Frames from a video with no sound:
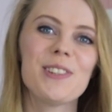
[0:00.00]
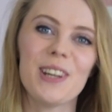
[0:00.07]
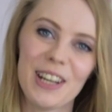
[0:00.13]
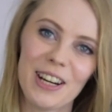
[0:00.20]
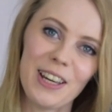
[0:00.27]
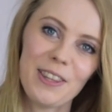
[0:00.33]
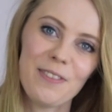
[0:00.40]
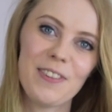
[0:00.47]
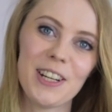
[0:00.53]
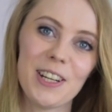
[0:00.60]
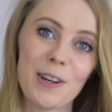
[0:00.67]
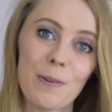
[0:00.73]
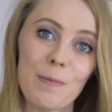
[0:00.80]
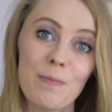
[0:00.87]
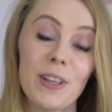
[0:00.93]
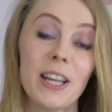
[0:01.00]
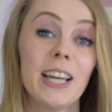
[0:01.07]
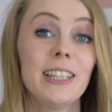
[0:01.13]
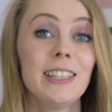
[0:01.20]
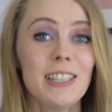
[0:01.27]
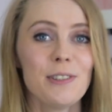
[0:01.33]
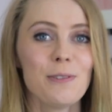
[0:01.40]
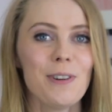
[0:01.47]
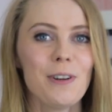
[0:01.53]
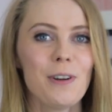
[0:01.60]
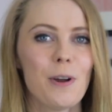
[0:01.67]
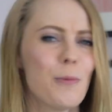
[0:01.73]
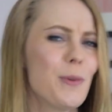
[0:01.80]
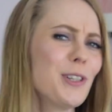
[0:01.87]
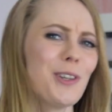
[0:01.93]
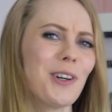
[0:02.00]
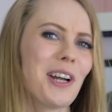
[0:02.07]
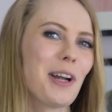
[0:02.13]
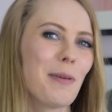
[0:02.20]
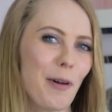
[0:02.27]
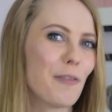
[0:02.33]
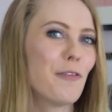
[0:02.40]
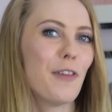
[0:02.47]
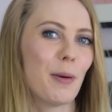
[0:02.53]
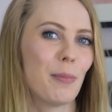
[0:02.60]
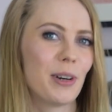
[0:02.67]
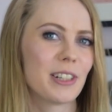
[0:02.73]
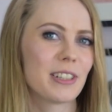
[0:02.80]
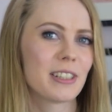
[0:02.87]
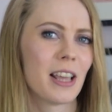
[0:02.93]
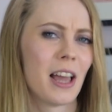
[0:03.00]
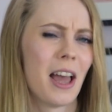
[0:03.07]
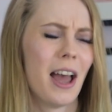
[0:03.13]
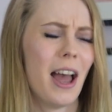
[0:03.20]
another video. In this one, we're talking about fabrics.